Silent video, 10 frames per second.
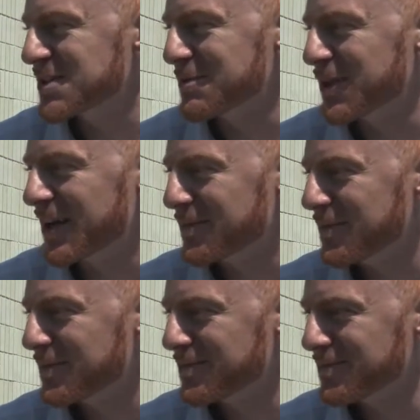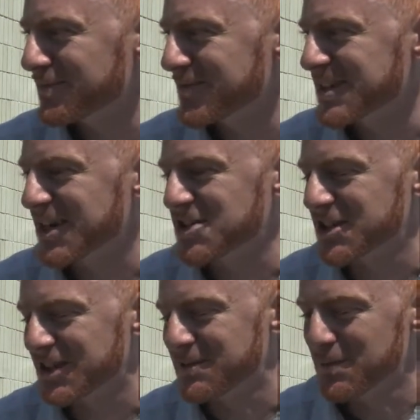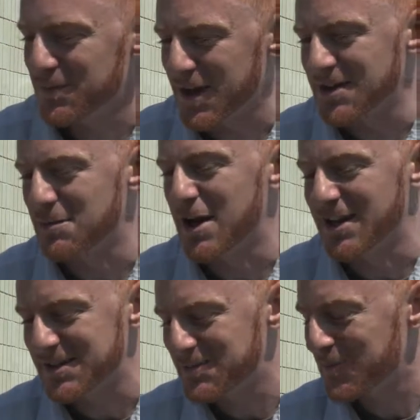some of that discussion and debate.